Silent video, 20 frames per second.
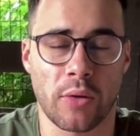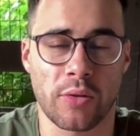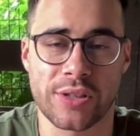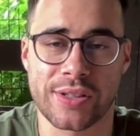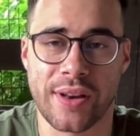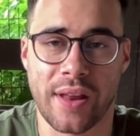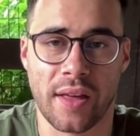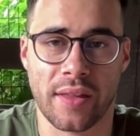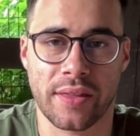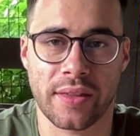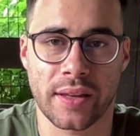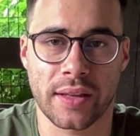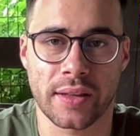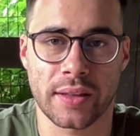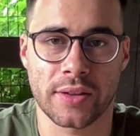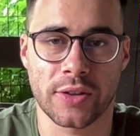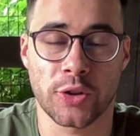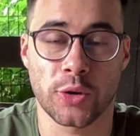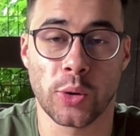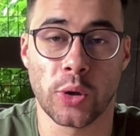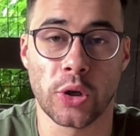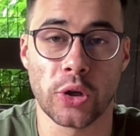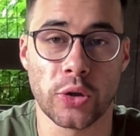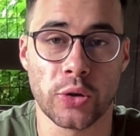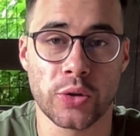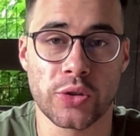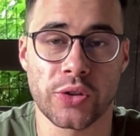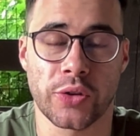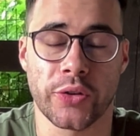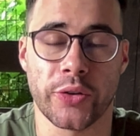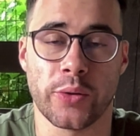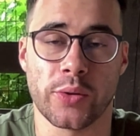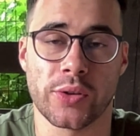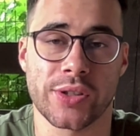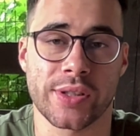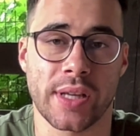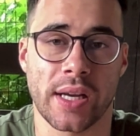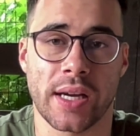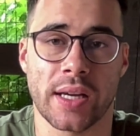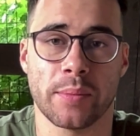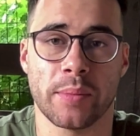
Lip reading: is nothing to lose on your side,